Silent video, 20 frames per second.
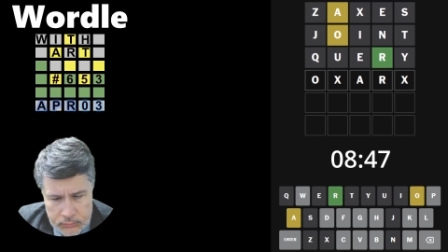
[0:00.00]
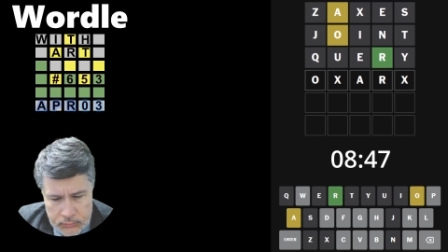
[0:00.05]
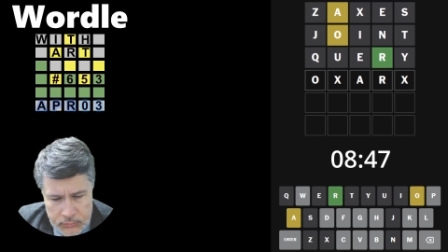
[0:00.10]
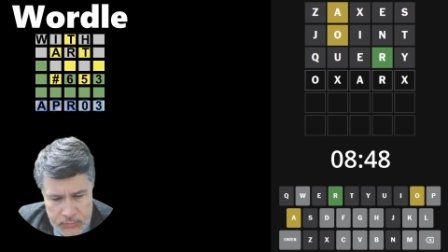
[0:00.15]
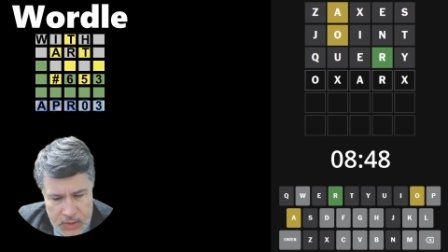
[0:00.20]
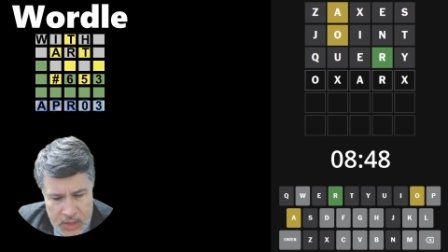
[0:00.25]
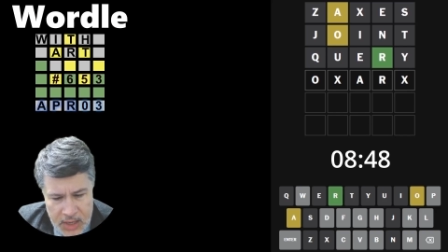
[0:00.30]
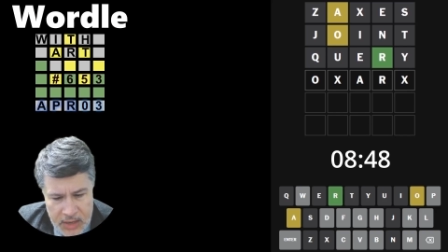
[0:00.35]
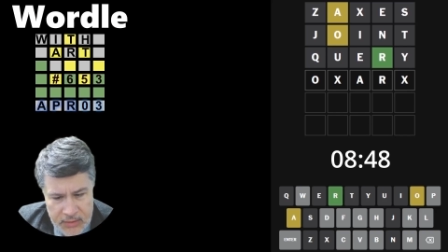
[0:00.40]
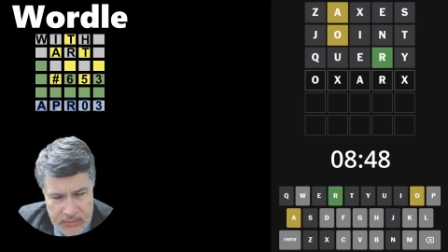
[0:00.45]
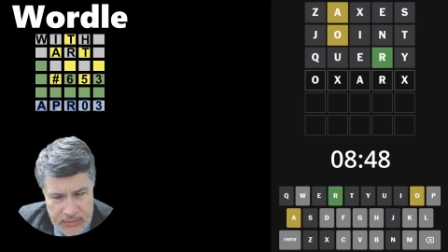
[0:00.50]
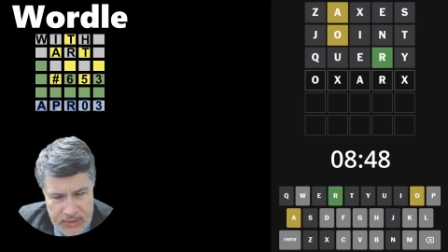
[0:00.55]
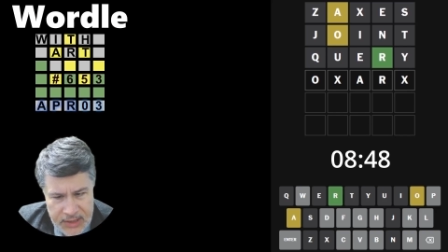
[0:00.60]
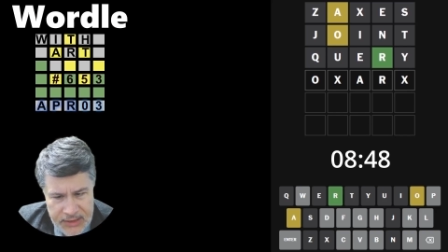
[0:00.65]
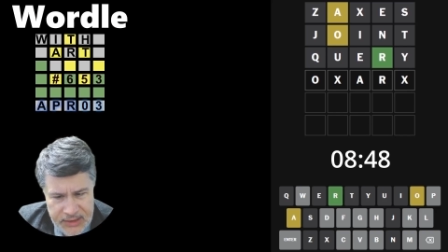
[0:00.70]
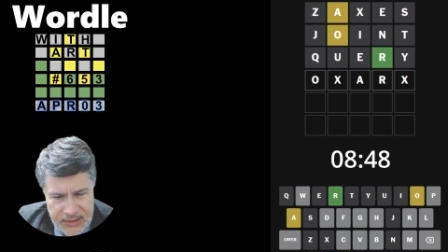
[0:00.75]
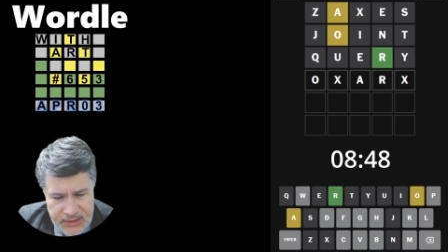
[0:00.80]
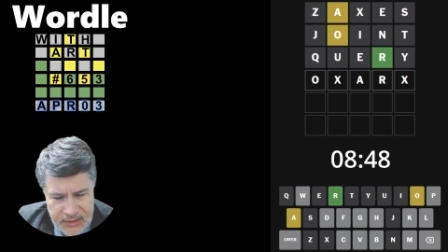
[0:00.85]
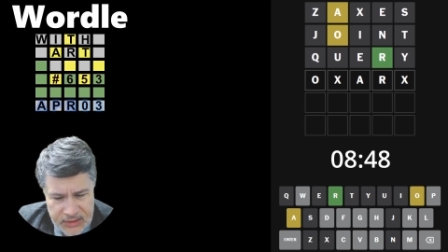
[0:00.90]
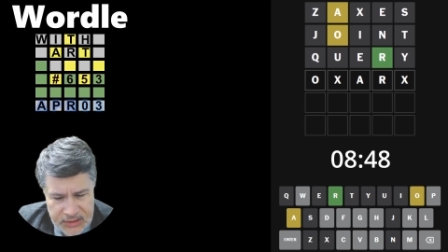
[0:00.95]
No,
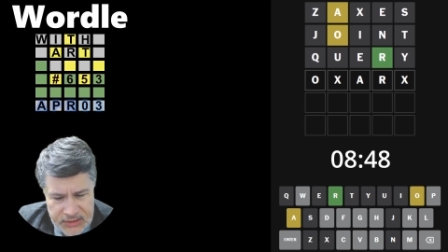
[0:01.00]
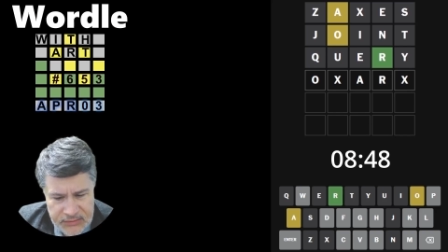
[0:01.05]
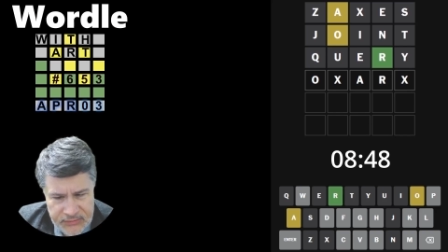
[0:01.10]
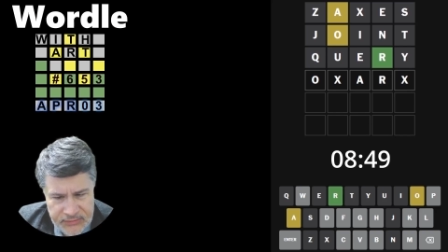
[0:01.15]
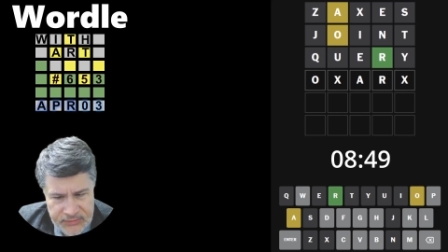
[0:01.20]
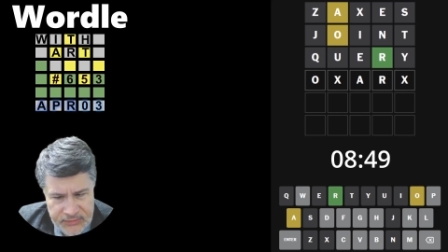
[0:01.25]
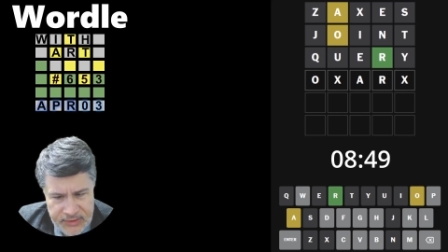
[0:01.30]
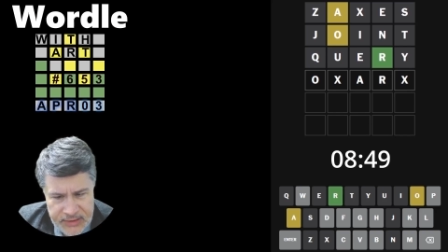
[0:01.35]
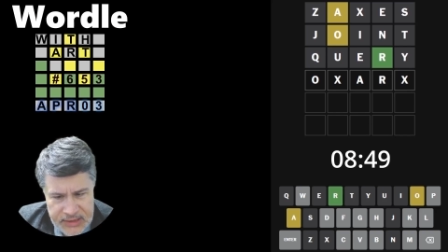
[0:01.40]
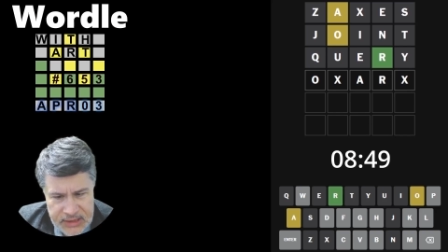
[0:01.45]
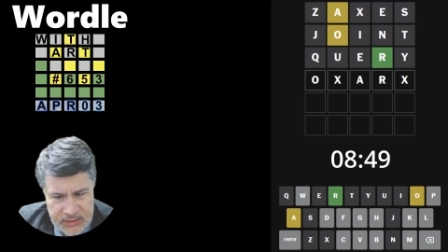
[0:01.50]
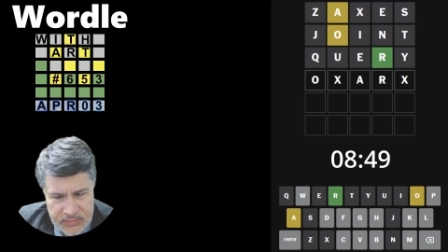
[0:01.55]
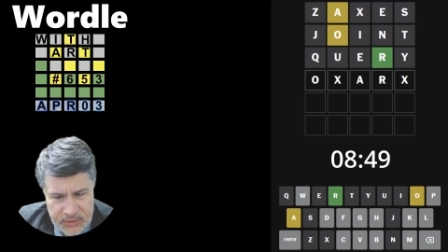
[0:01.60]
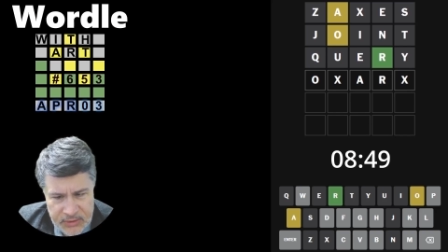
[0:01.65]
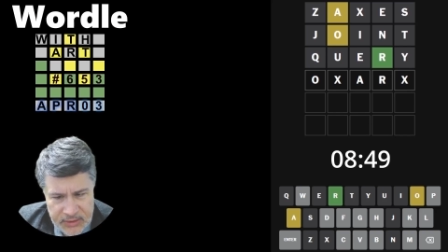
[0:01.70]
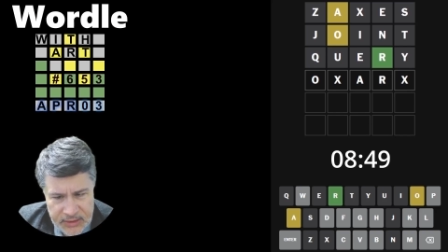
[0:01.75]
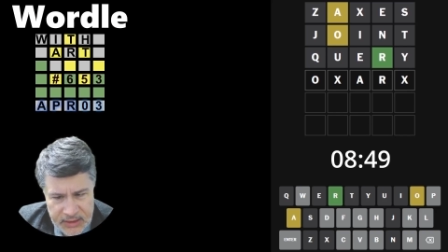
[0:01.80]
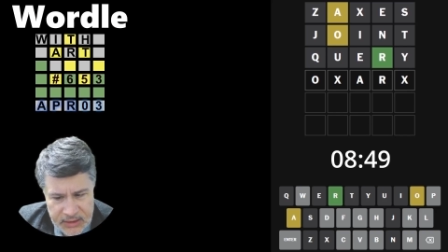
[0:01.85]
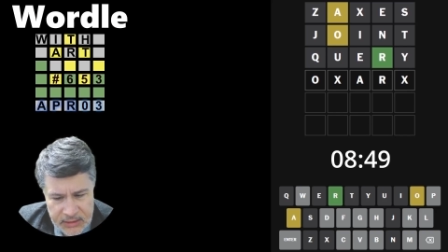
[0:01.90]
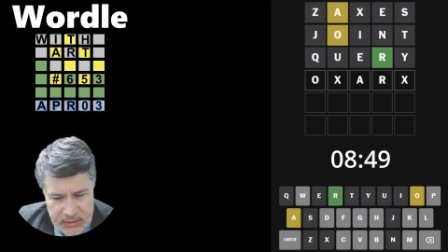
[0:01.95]
nothing looks reasonable
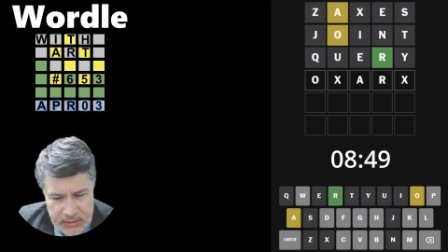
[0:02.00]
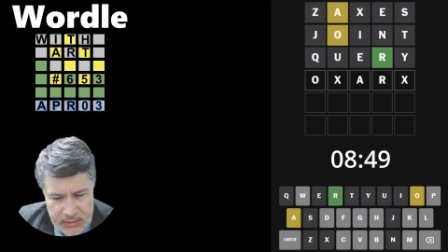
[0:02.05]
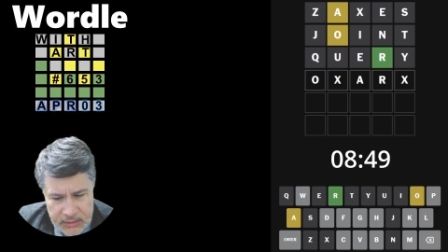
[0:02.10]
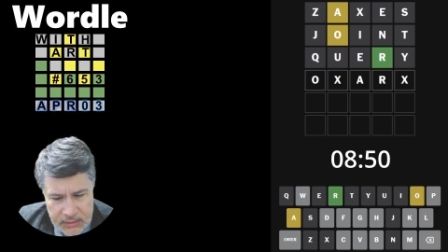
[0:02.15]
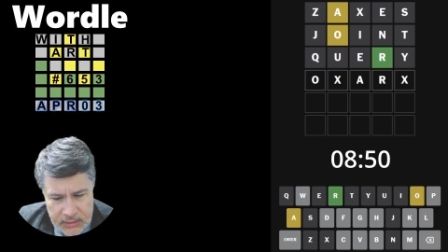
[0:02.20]
here.